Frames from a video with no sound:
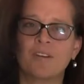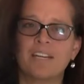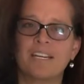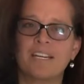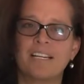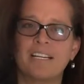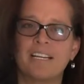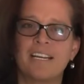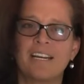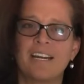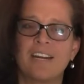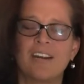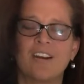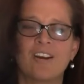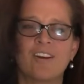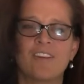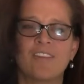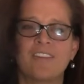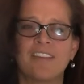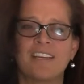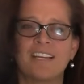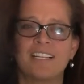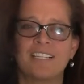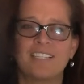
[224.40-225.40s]
in
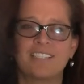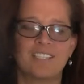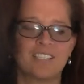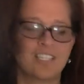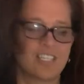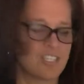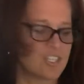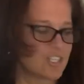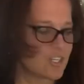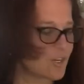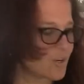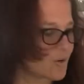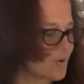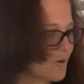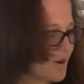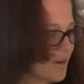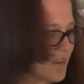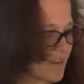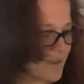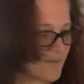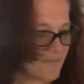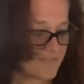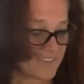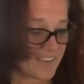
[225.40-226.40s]
here, things to do.
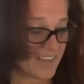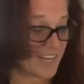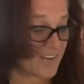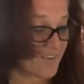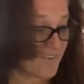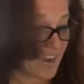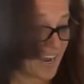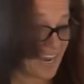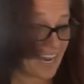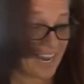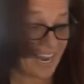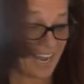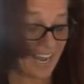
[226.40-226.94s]
Anyway,